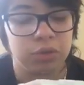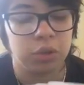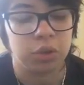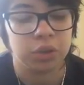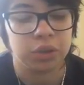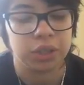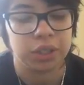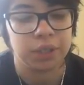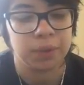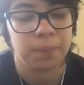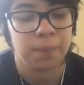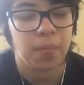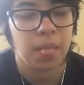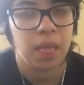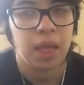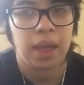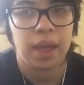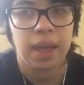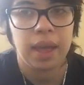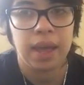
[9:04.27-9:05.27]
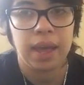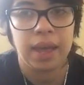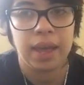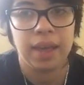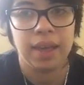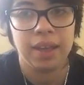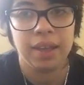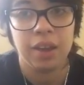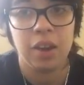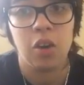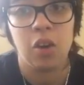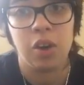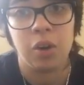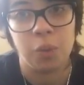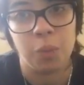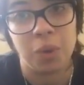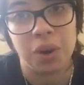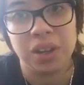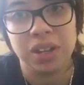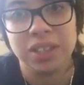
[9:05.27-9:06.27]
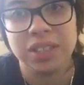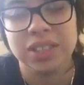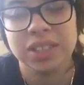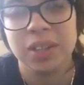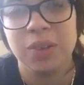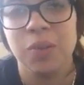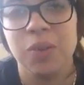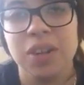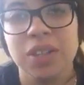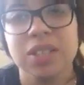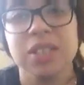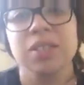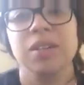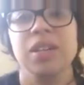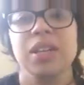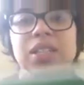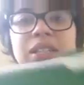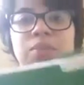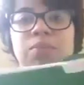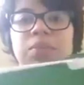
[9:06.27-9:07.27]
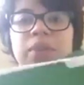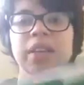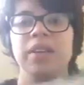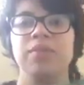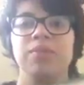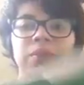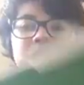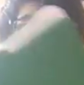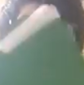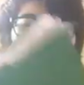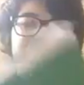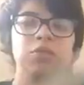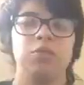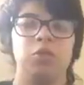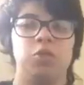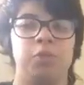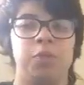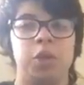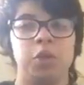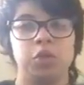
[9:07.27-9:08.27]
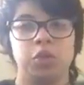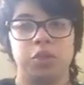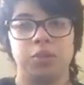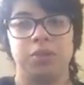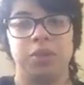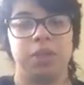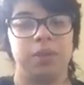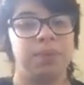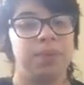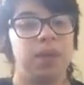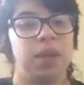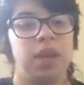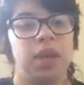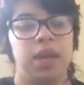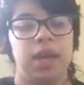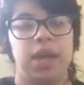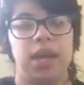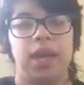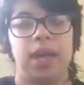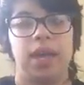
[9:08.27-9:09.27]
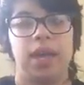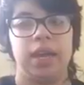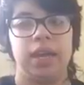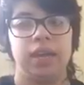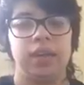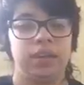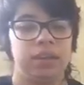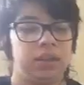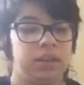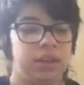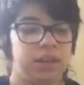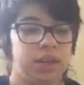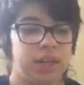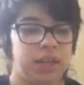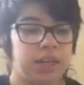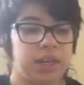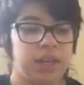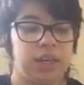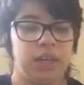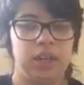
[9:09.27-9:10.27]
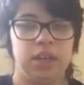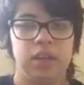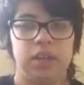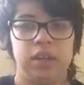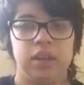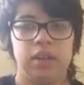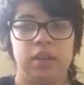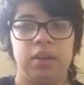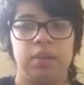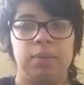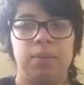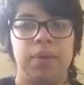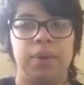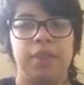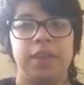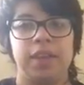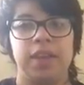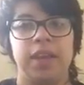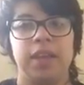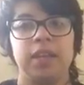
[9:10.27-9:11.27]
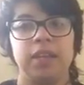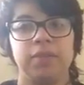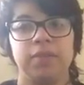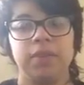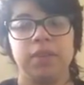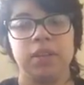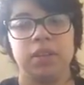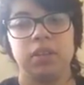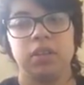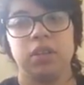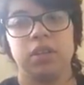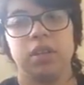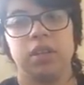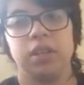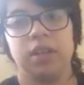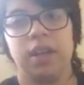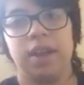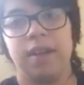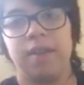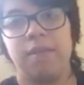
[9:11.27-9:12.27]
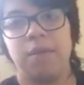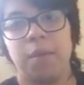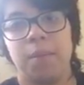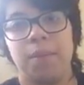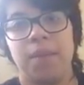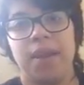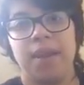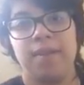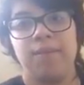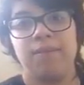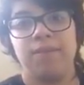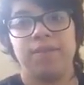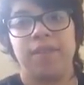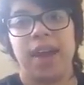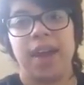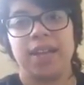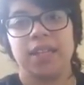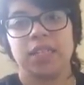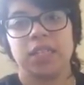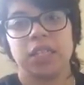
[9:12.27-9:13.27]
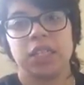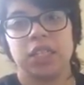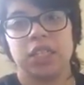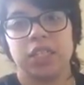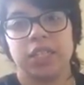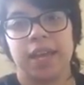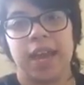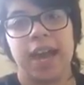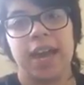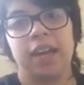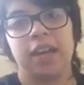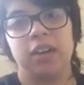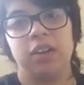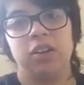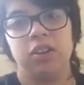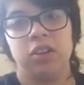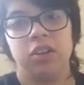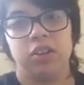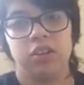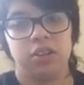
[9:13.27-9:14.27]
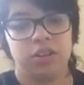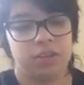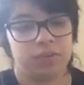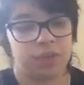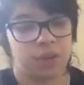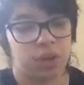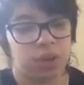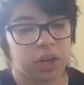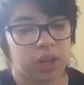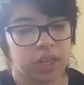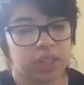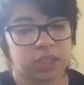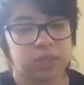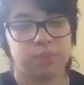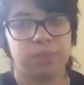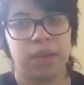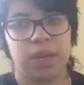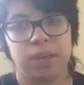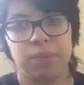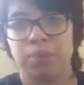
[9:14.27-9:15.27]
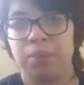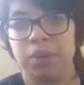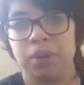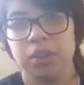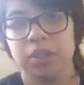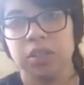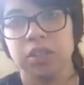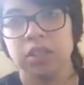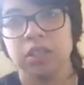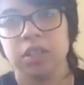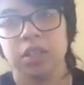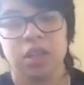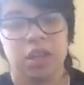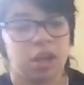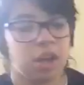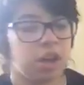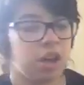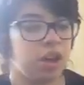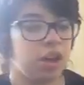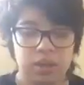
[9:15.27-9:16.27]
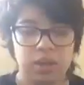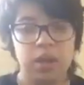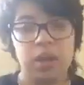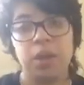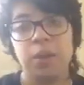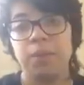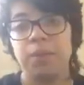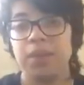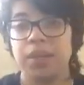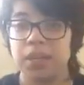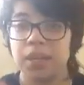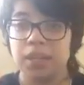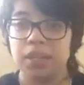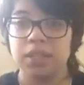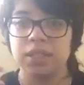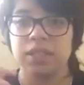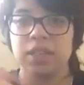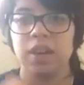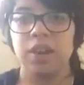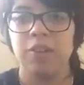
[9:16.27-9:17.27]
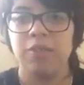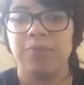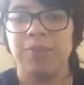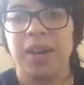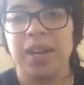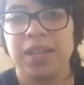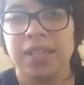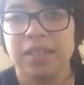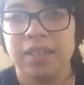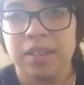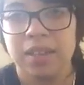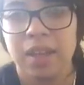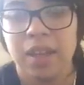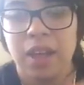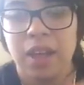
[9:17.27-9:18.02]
folder, and it's a blank folder, supposed to be. And by the end of it, you're gonna have a big fat stack of all kinds of papers, because of my